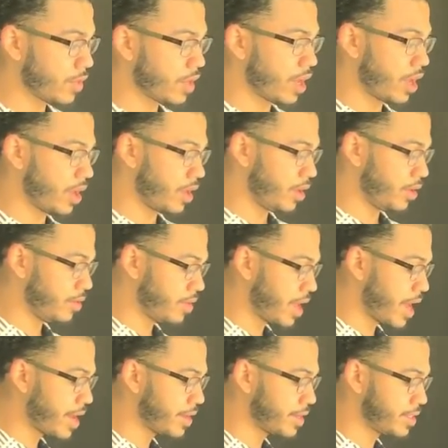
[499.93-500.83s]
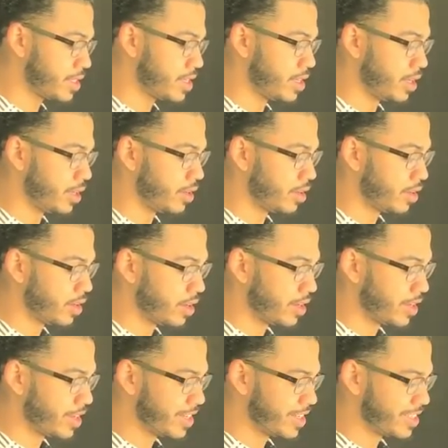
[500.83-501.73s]
And that is the
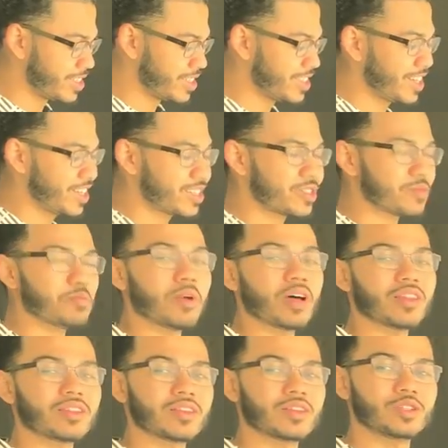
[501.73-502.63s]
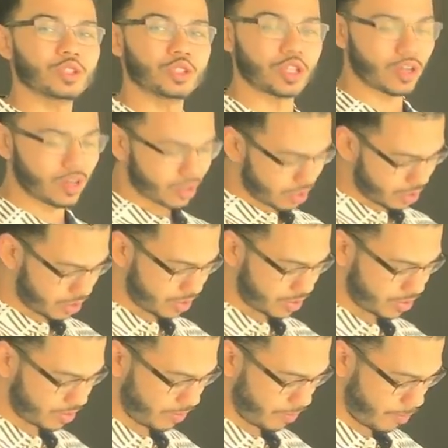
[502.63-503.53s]
six month chunk
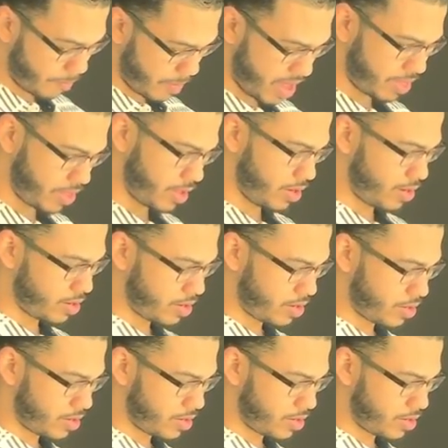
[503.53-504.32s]
method.